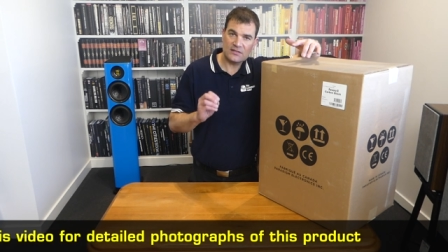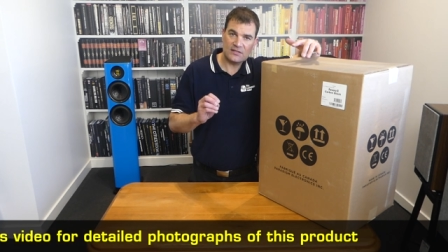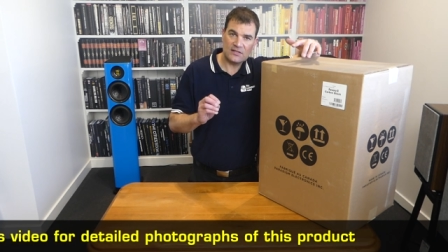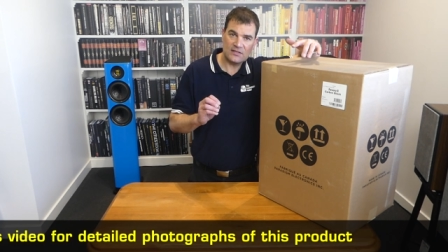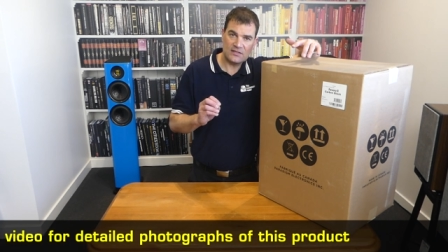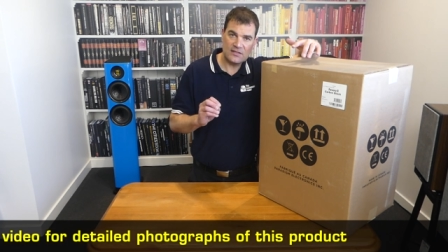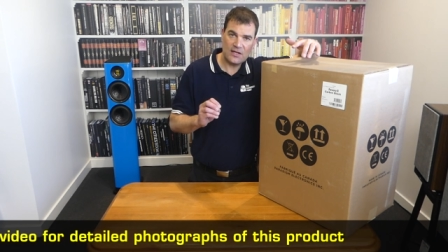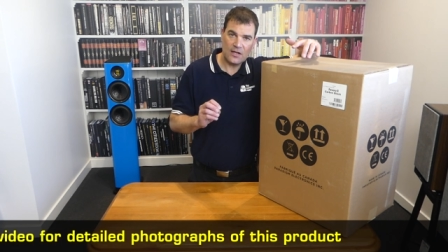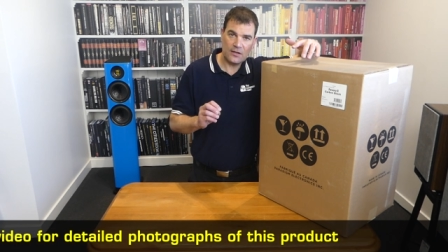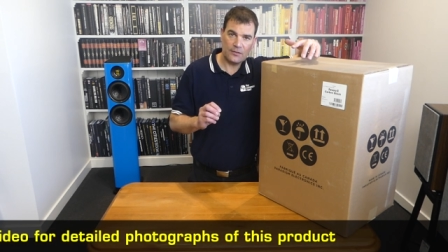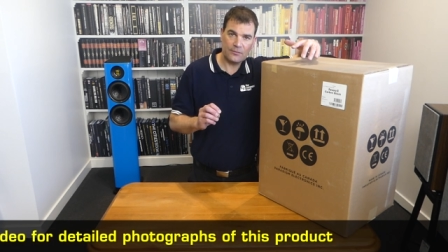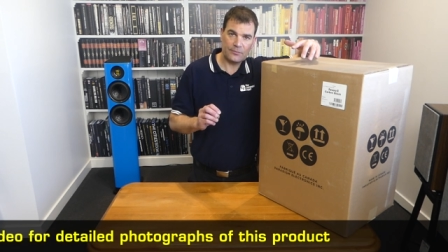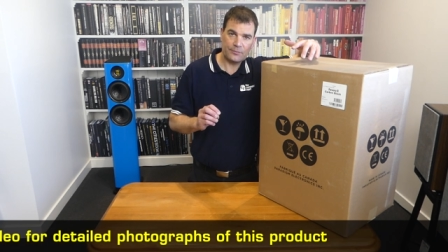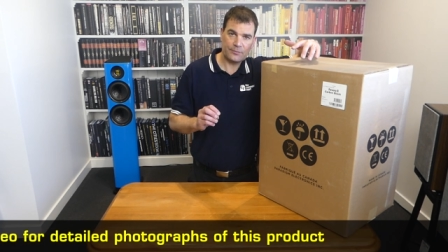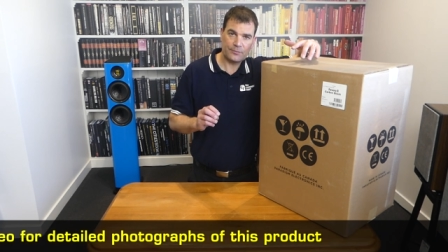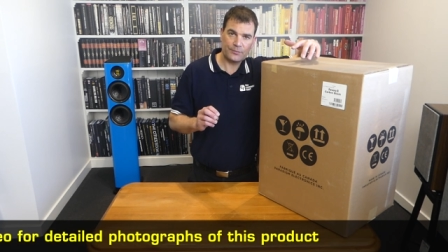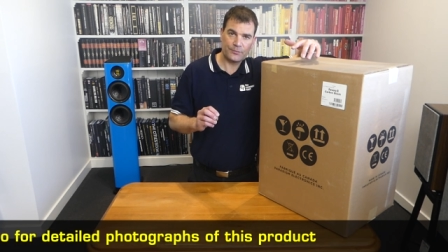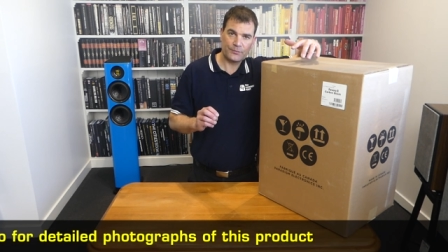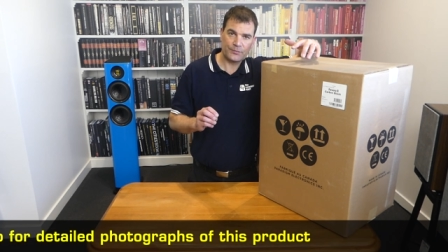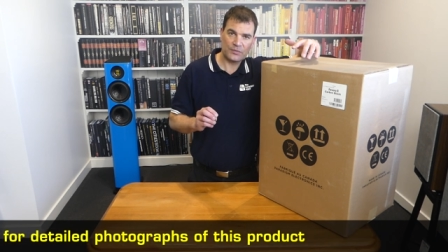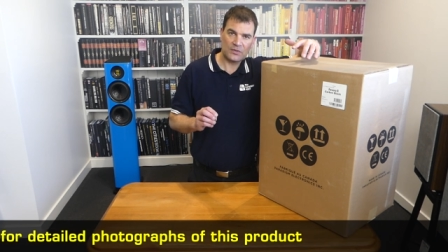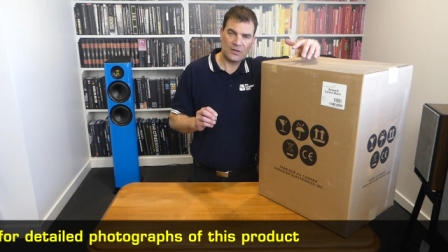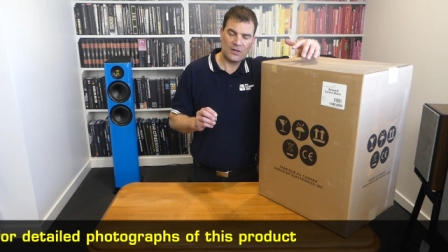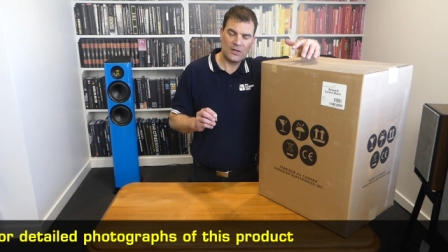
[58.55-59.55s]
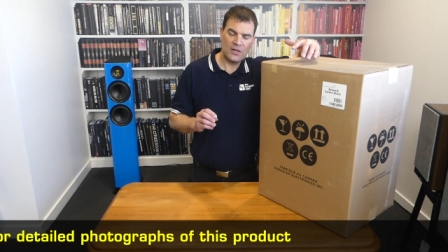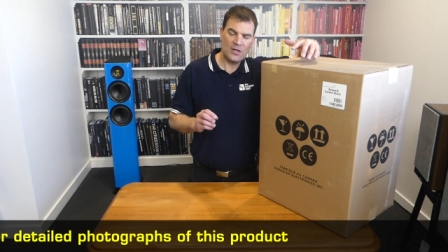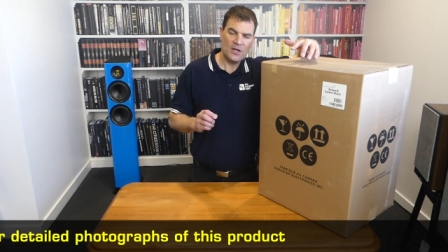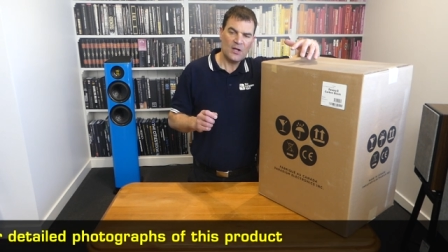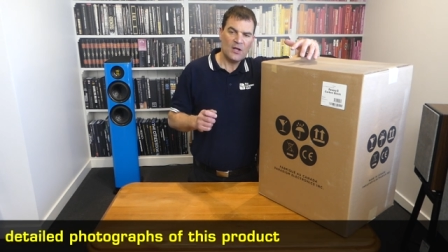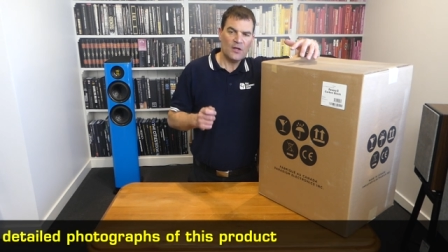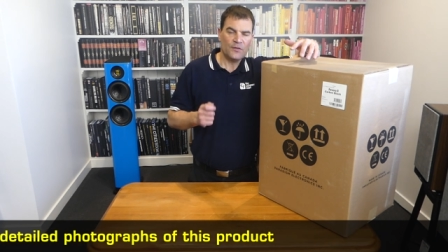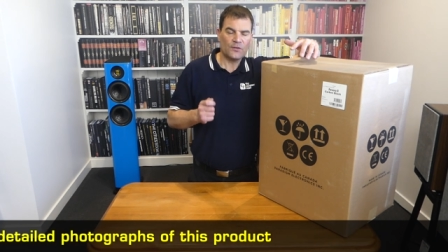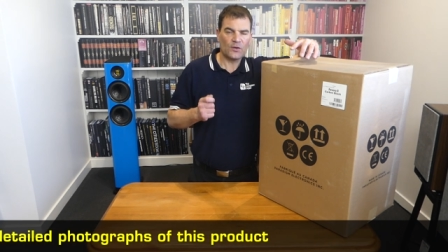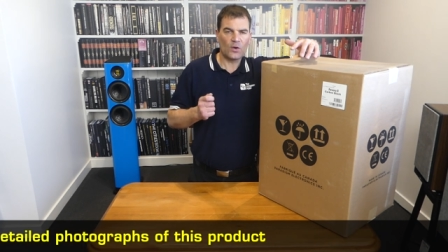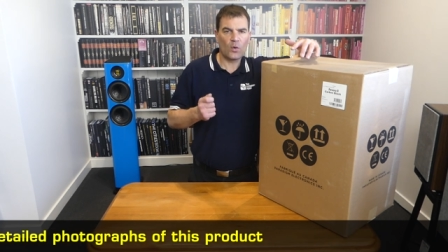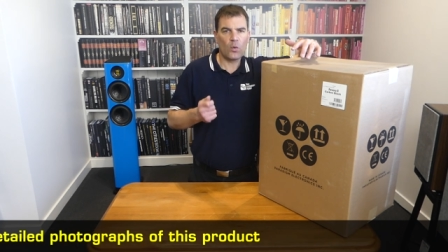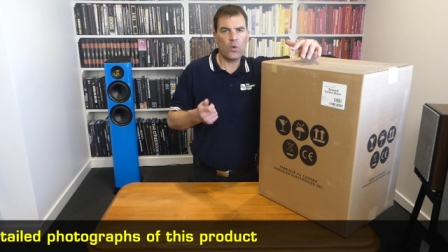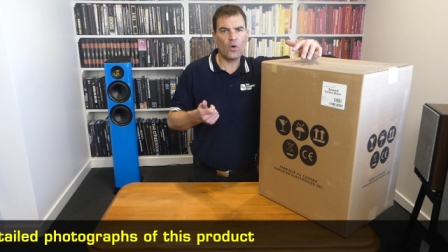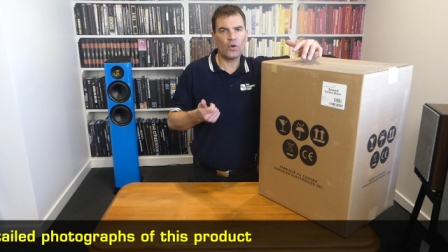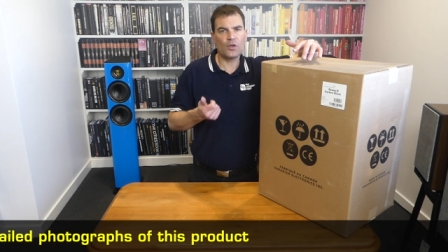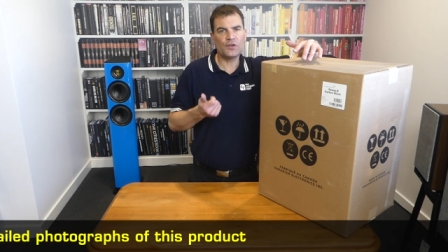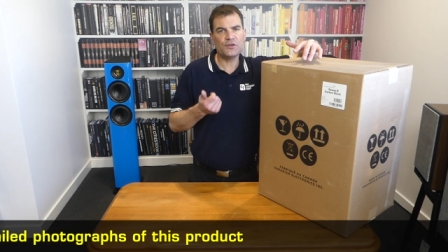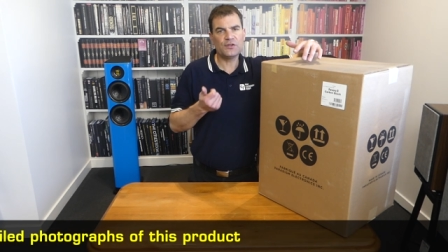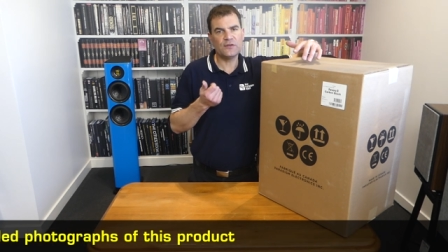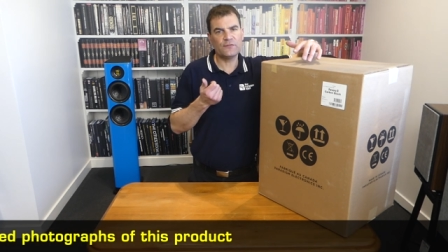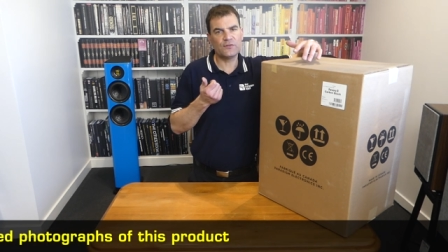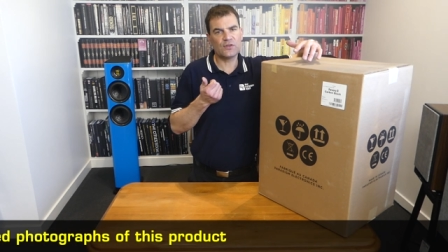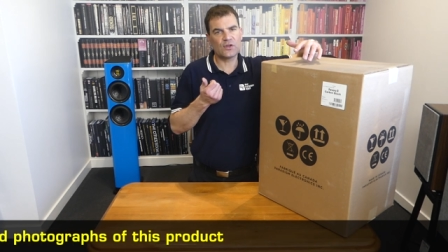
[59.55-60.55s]
to none the
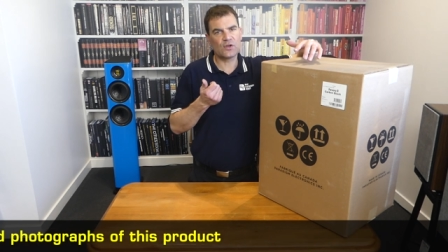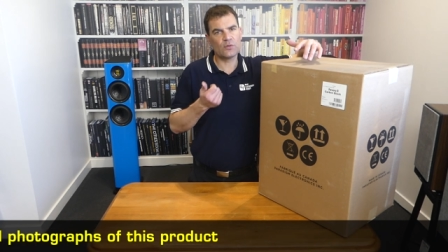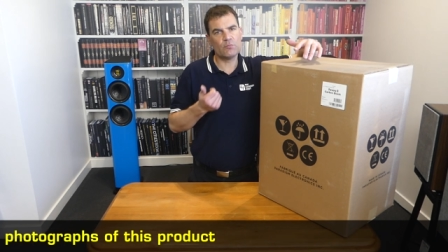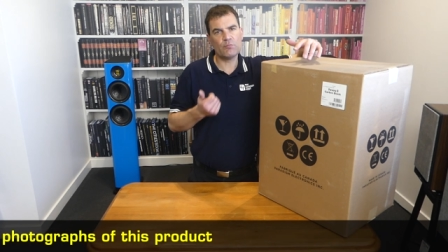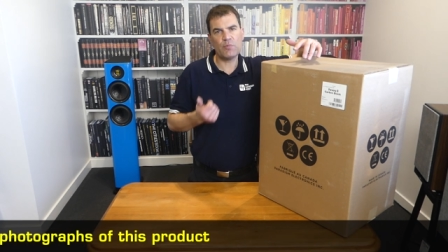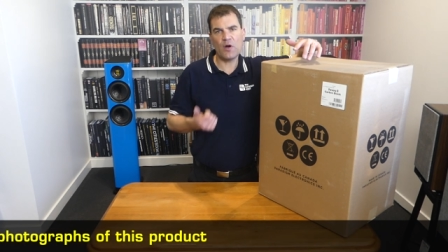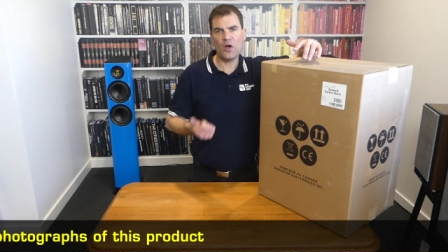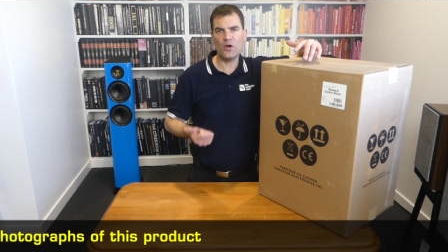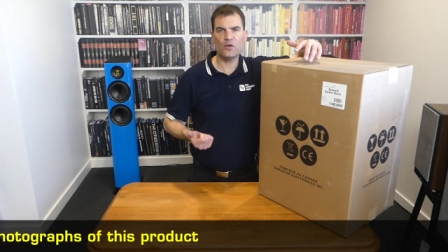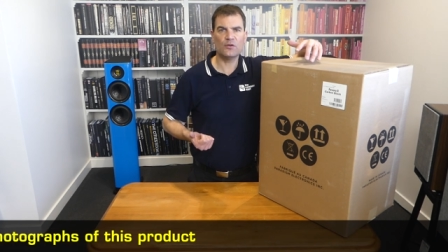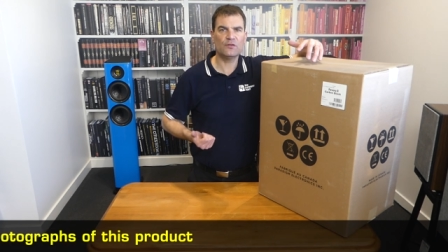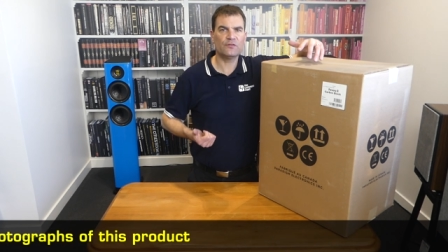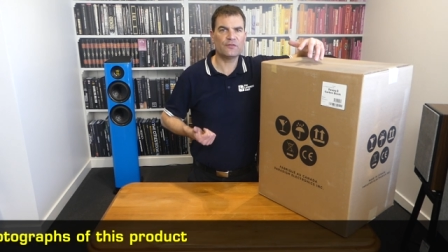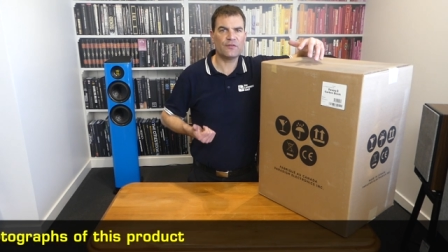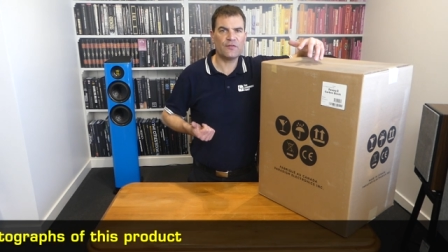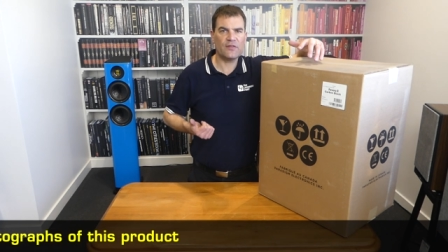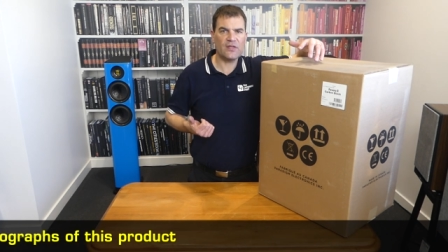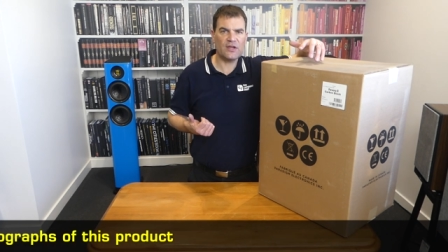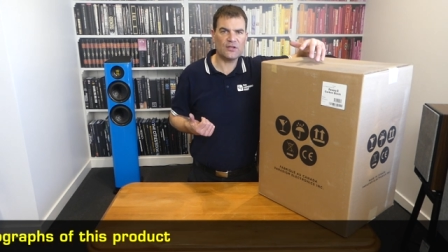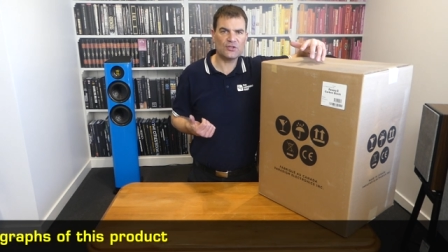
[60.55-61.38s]
quality of the components that they're